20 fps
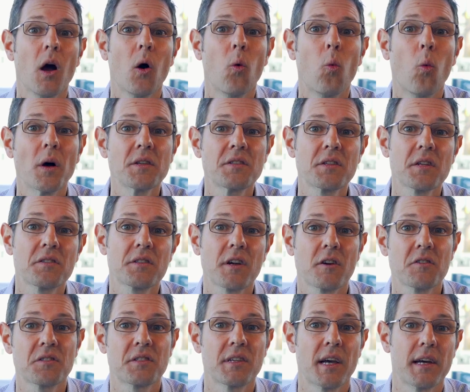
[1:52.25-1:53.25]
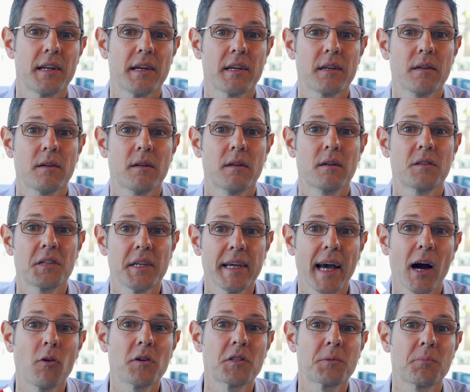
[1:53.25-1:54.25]
Once it starts sending, see
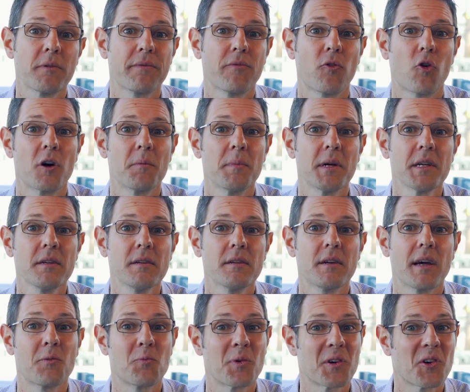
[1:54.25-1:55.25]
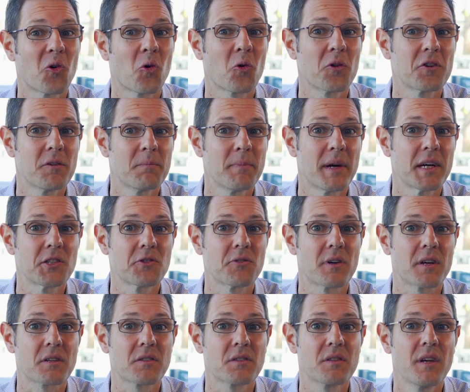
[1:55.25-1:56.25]
how it's performing and record your
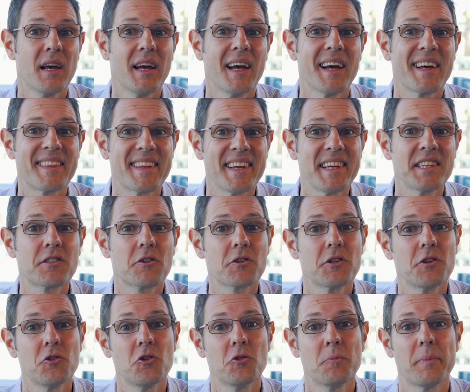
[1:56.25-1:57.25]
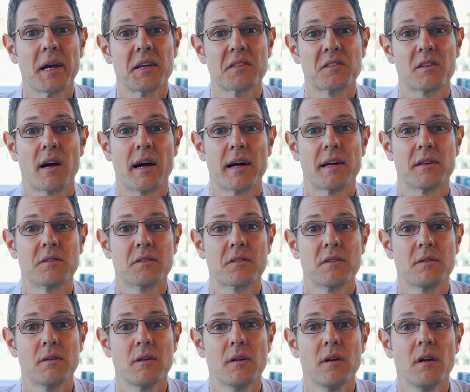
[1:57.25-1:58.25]
metrics. These are your new baselines.
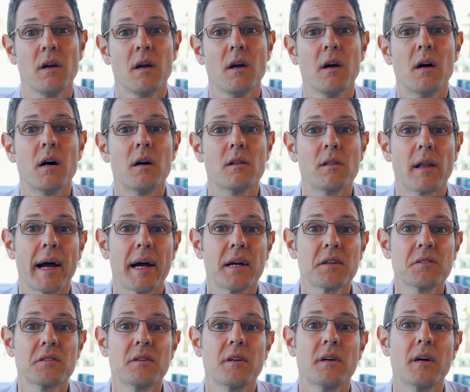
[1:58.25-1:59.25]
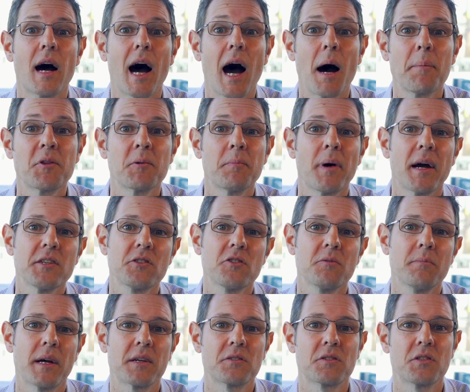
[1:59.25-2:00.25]
Last, optimize your
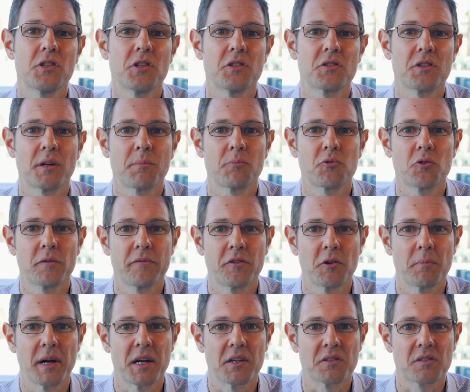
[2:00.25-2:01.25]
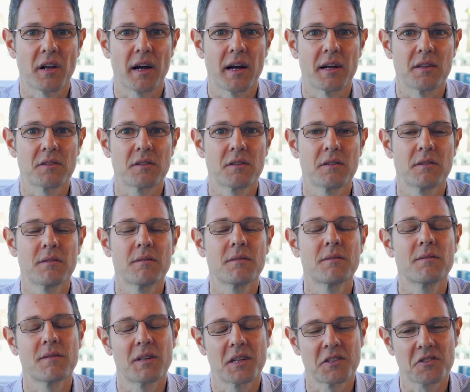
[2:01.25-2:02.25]
messages and improve your baselines.
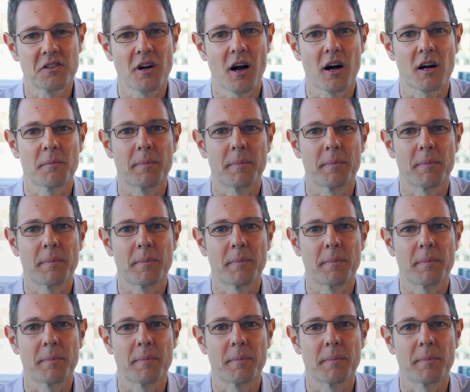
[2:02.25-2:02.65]
Let's talk